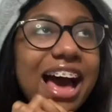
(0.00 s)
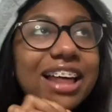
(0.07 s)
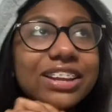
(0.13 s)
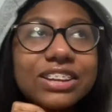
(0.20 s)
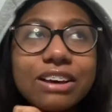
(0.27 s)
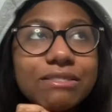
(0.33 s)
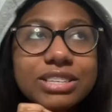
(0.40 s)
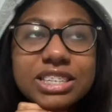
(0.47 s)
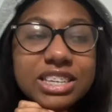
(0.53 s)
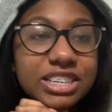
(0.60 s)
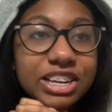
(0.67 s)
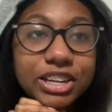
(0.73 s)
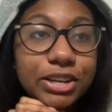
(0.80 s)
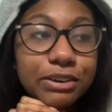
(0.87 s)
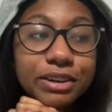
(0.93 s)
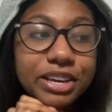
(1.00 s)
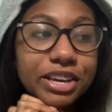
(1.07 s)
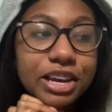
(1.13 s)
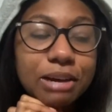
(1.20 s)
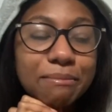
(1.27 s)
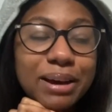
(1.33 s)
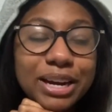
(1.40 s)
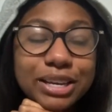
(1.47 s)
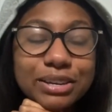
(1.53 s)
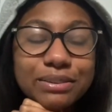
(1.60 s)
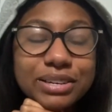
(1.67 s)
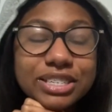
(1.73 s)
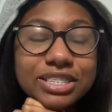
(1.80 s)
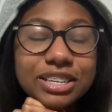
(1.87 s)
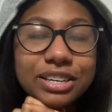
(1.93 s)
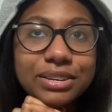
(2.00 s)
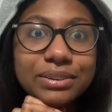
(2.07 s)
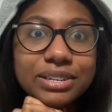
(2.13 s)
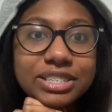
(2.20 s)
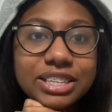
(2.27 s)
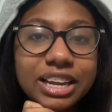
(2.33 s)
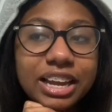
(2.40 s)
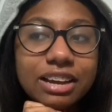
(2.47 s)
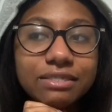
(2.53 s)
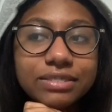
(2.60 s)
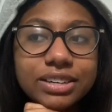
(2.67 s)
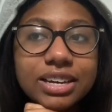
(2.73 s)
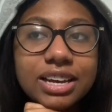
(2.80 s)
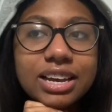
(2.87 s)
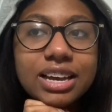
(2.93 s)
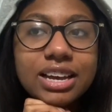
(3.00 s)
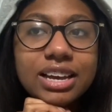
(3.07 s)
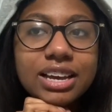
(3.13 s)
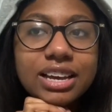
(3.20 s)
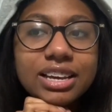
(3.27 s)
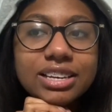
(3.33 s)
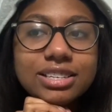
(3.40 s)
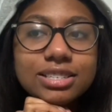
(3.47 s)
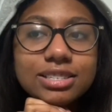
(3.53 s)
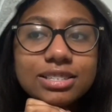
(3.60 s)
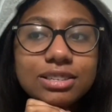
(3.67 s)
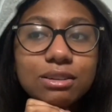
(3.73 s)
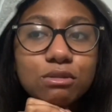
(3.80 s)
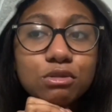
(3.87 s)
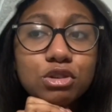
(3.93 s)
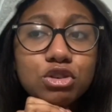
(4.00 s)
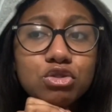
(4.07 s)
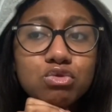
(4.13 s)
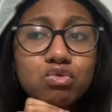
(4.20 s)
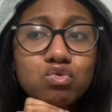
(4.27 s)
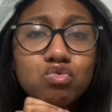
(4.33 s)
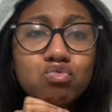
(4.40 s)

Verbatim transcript: I love seeing a little kid come out of you. It's the cutest thing ever. It's so cute.